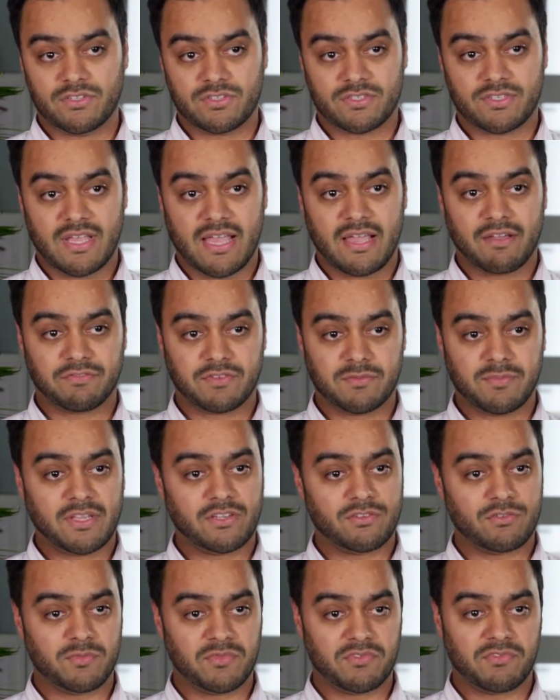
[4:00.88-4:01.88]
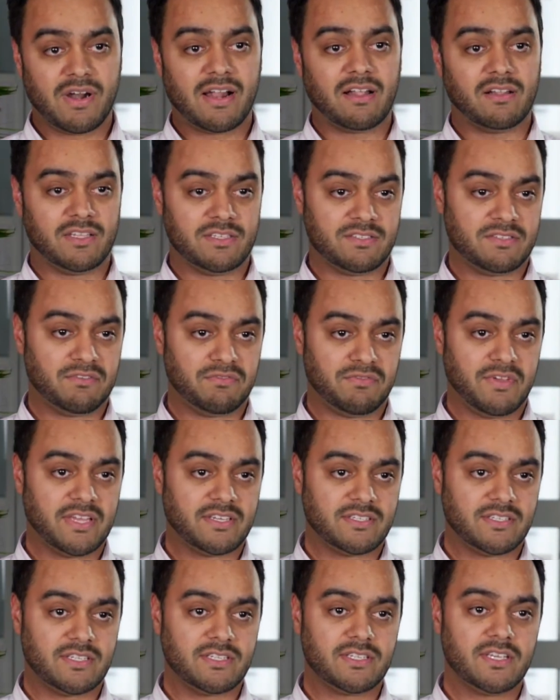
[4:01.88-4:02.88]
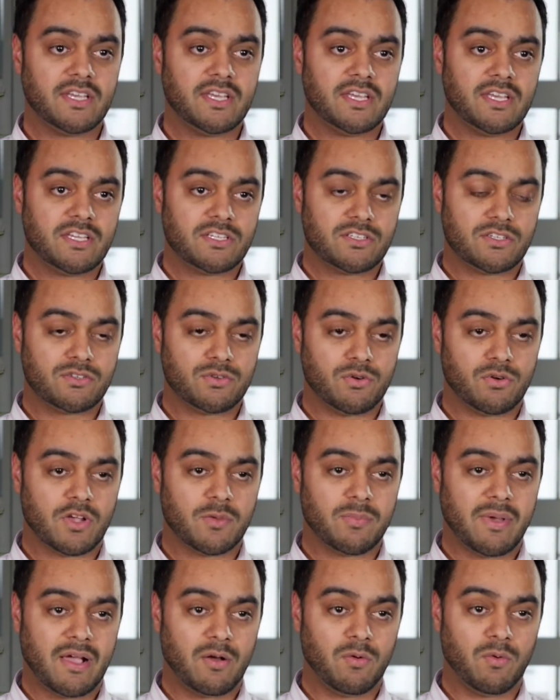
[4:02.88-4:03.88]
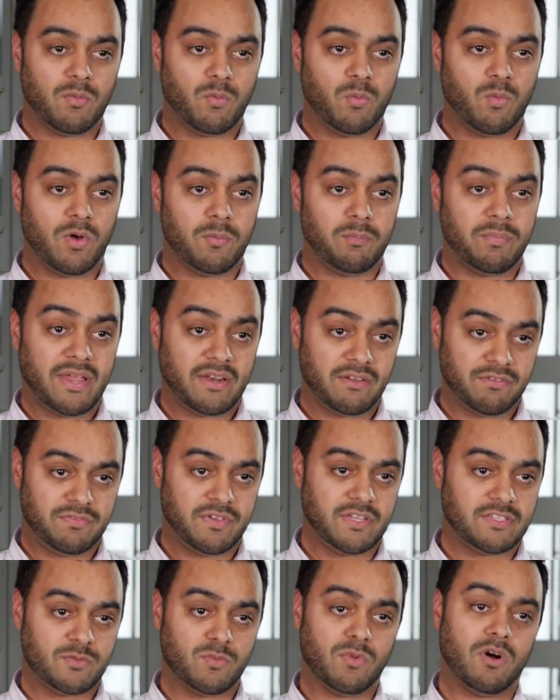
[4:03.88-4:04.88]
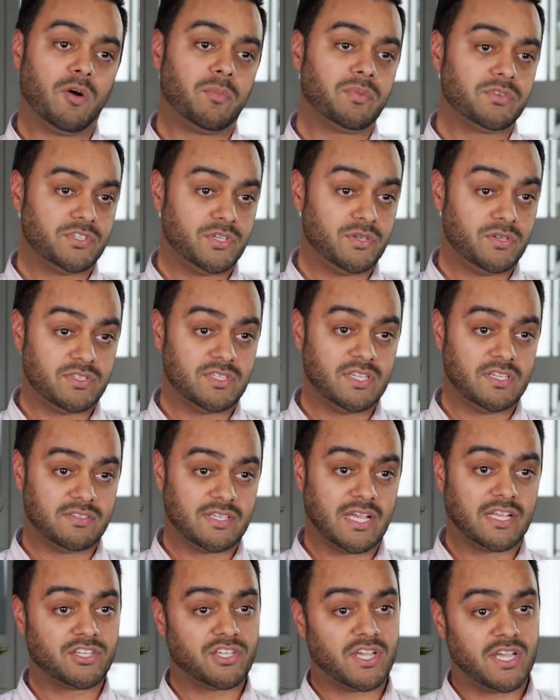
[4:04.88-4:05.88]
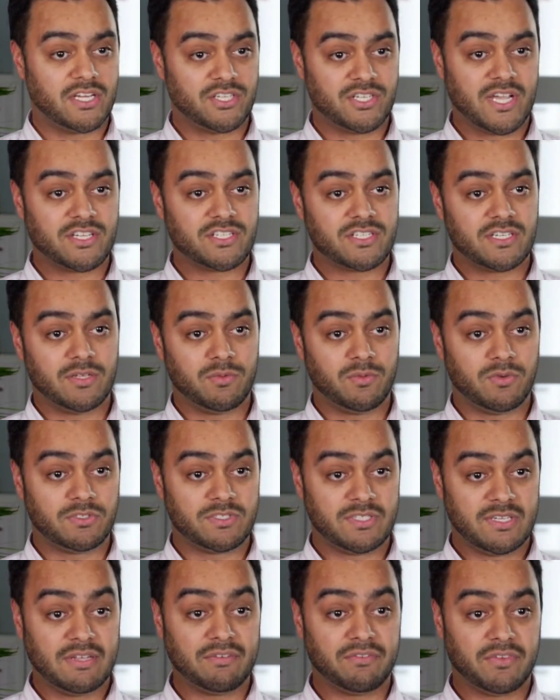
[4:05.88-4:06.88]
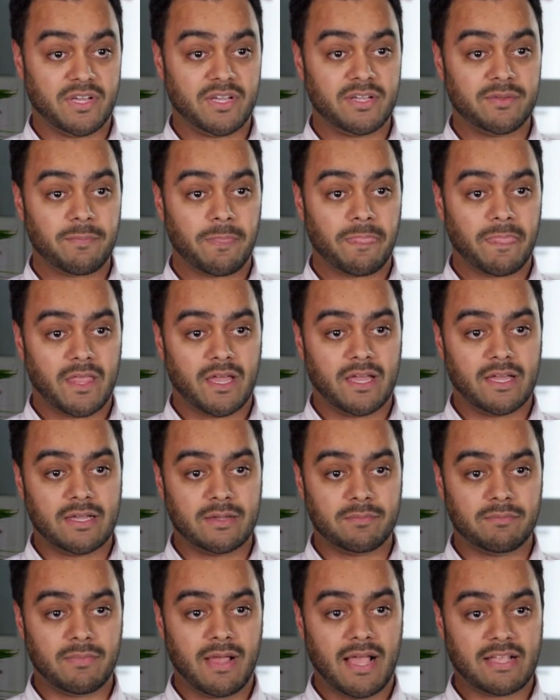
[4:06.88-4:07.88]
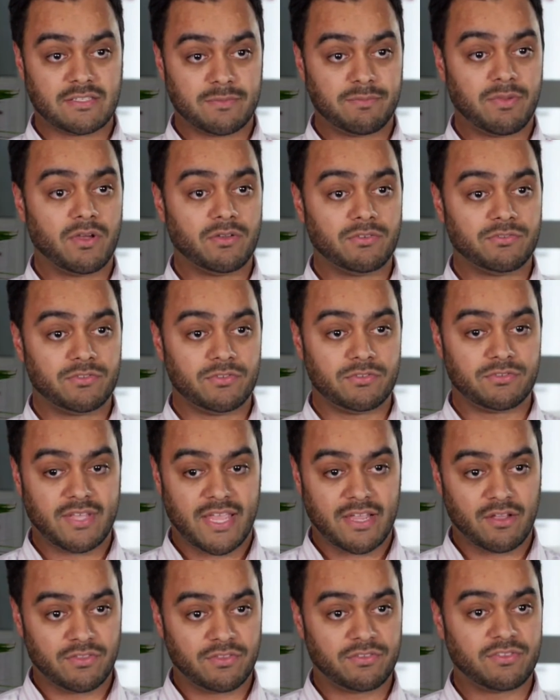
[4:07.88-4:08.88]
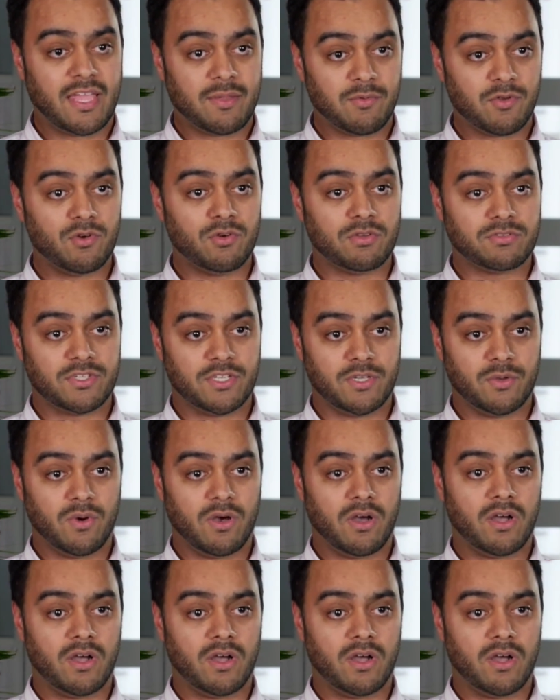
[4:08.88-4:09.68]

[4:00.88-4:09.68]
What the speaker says: in your staff, to make sure morale isn't affected, to talk about what benefits and what opportunities that change actually will deliver, as opposed to staying on the same course that you